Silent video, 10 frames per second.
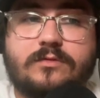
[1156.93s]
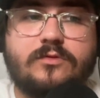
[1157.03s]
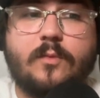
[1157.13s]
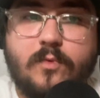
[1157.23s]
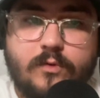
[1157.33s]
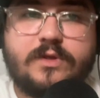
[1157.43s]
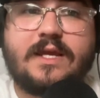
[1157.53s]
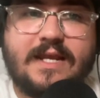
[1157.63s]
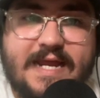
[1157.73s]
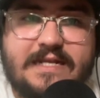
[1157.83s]
The more you
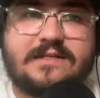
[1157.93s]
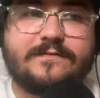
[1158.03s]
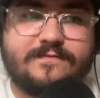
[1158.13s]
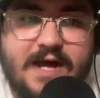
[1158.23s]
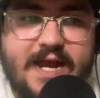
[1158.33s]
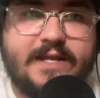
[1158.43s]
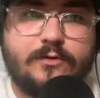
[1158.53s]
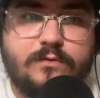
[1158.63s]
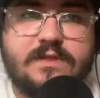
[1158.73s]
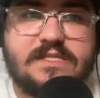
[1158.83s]
can kind of define
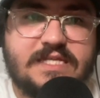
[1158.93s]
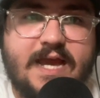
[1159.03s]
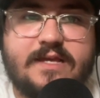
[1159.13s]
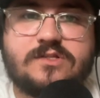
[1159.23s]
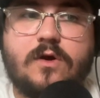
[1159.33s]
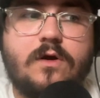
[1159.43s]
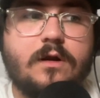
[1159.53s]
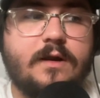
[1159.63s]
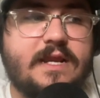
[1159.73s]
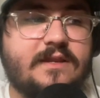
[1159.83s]
who these guys
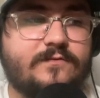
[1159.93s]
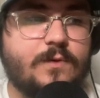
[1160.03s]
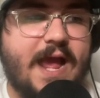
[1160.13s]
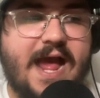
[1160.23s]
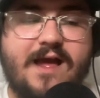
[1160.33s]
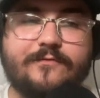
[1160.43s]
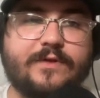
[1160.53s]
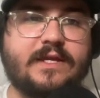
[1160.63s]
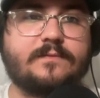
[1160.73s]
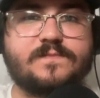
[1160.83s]
are, and if you have,
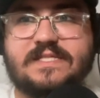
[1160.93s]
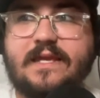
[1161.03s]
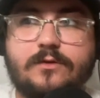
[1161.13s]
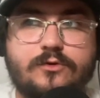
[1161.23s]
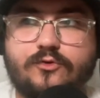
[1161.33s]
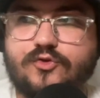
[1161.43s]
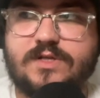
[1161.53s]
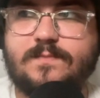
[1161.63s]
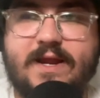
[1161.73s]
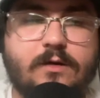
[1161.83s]
like, say you do
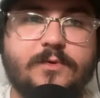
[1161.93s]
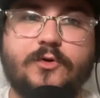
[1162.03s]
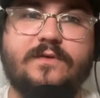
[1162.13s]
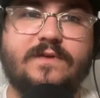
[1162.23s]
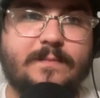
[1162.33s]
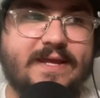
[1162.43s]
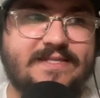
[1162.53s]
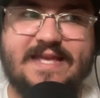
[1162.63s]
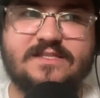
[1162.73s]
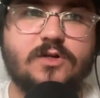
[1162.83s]
trust Michael McGreevy to make
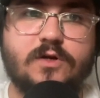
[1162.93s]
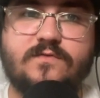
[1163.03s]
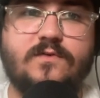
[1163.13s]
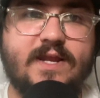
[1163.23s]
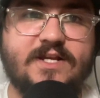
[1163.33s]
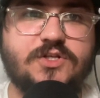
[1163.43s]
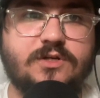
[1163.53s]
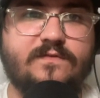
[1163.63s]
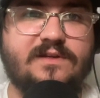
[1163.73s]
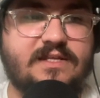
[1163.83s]
10 starts for you next year
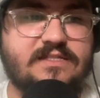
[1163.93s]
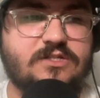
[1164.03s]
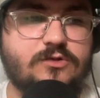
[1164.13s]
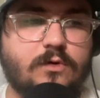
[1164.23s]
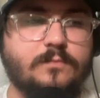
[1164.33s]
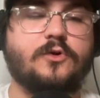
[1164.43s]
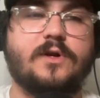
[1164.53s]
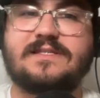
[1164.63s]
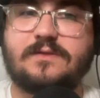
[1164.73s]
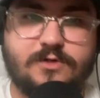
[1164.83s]
if he needs to, or
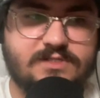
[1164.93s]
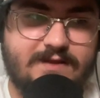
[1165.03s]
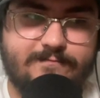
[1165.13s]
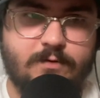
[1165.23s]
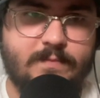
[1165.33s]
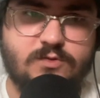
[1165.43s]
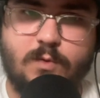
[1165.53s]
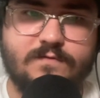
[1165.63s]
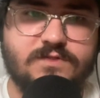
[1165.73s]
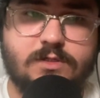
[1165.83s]
Graceffo to make
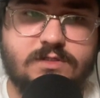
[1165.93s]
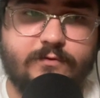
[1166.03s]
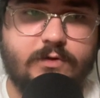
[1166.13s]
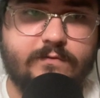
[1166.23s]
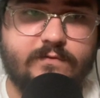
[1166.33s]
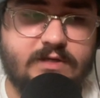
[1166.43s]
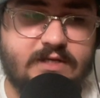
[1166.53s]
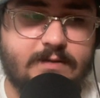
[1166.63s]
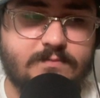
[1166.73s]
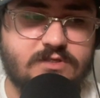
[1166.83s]
12 starts for you if you
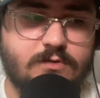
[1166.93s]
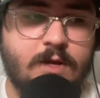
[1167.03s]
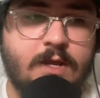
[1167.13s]
need him to,